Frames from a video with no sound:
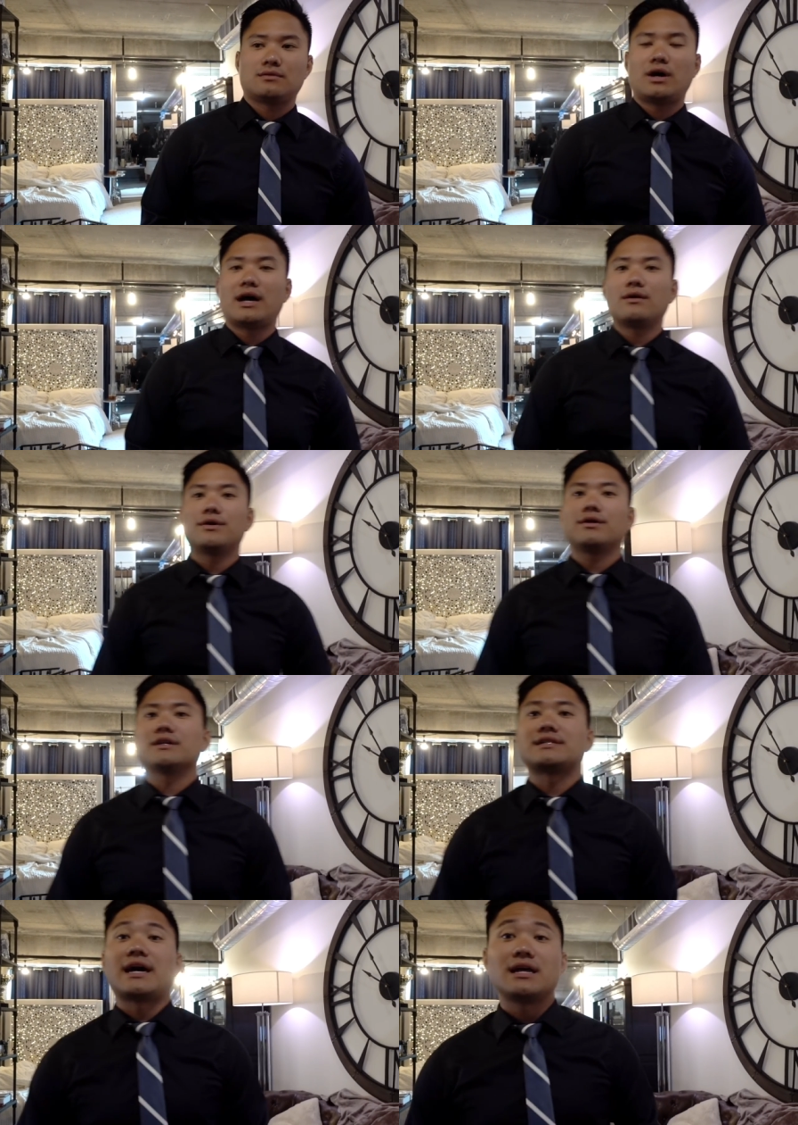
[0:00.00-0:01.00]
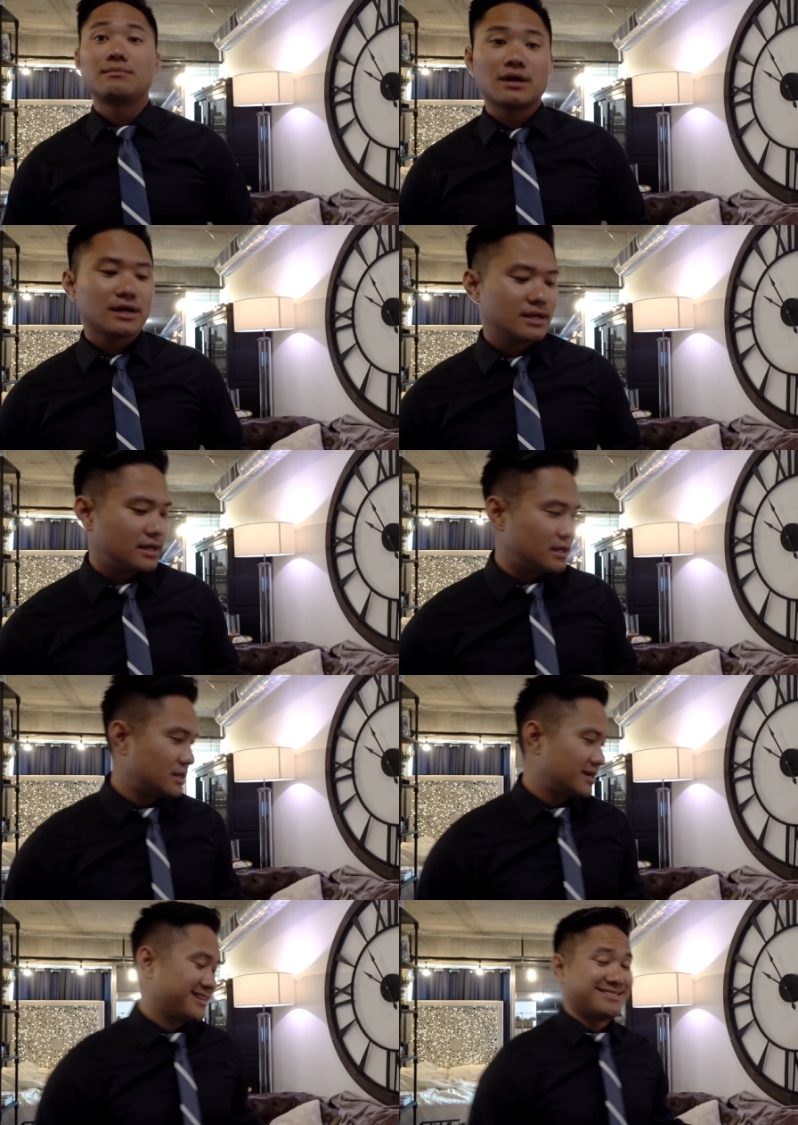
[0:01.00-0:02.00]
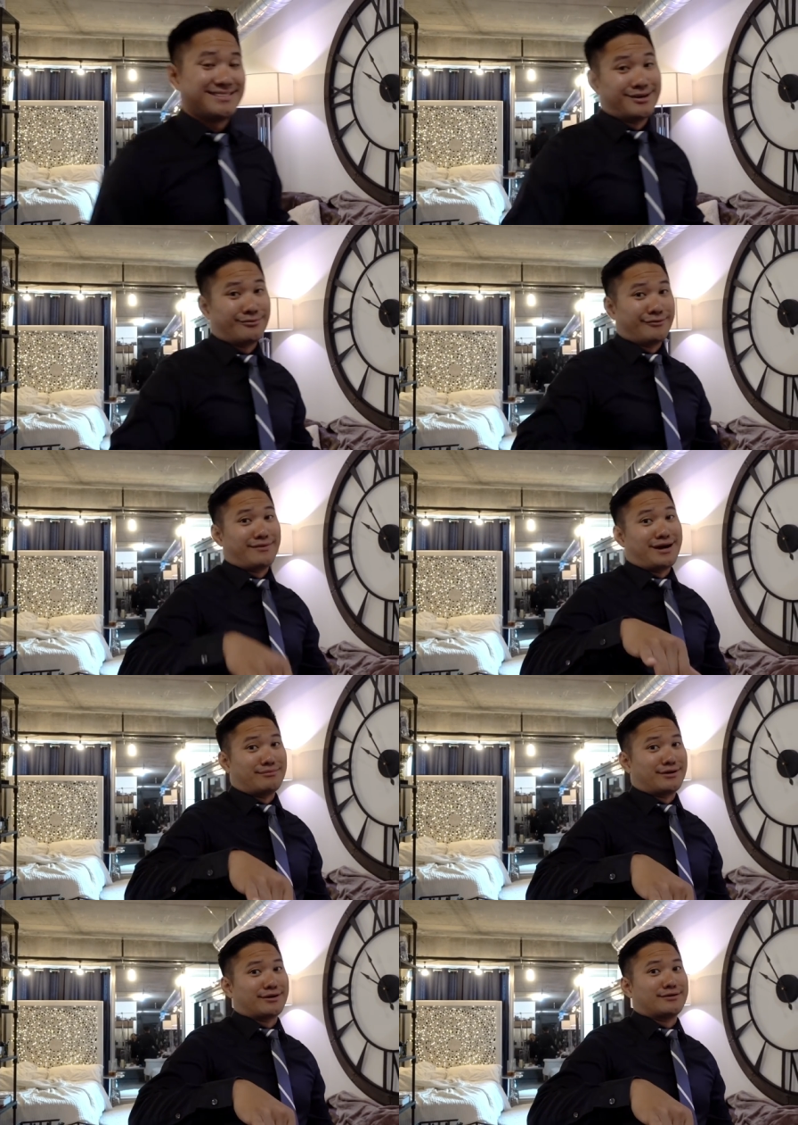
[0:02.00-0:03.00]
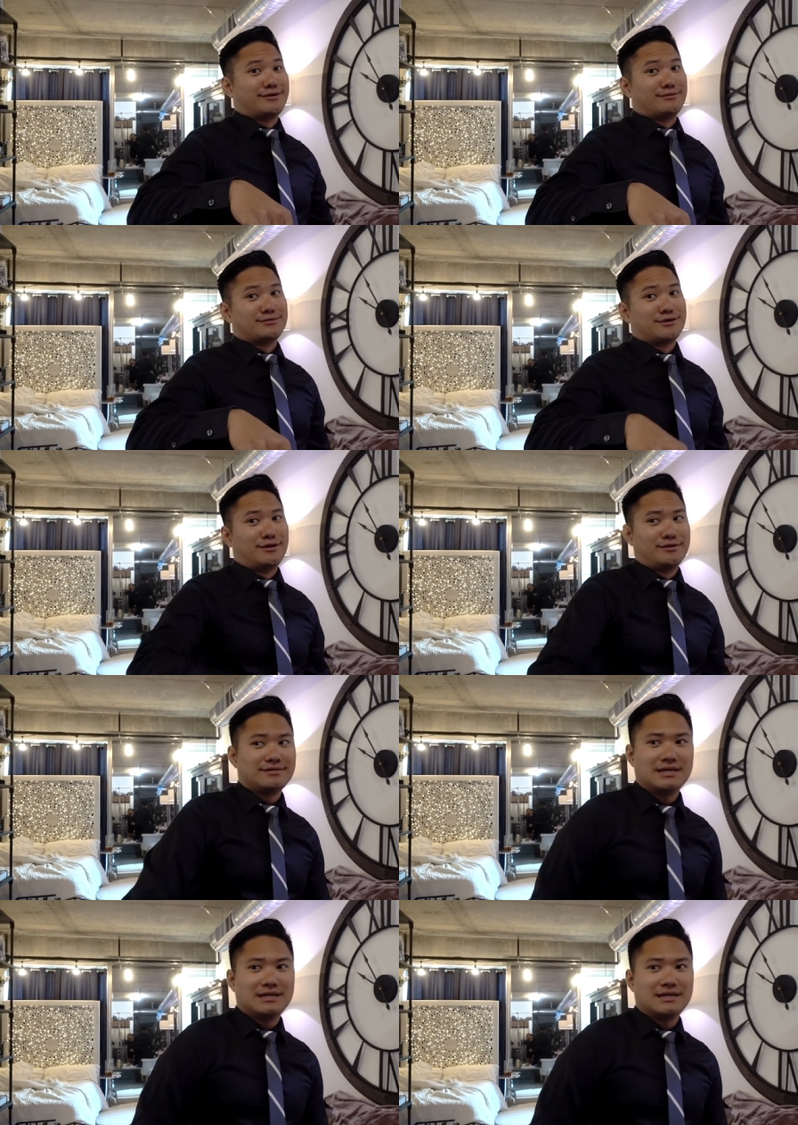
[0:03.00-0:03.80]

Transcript: Well, I don't know because I didn't market it. You know, with mom marketing, you know what I'm saying?